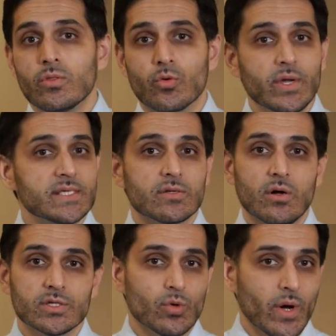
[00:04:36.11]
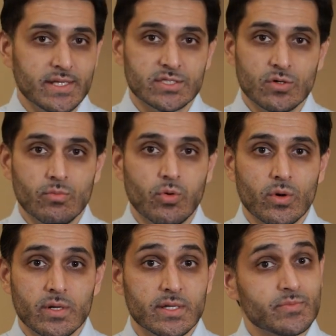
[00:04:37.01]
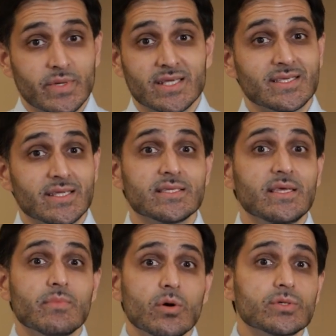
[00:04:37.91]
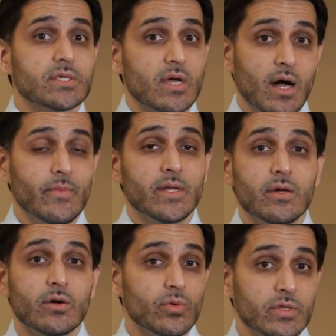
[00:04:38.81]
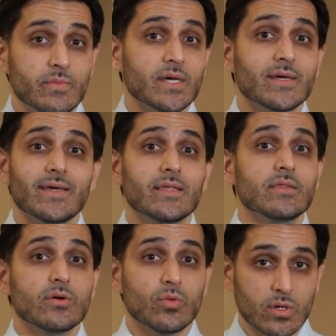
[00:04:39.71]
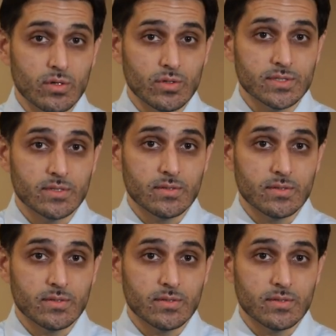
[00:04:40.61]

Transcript: The reason also why it's so important is because it is the most common arrhythmia in the world.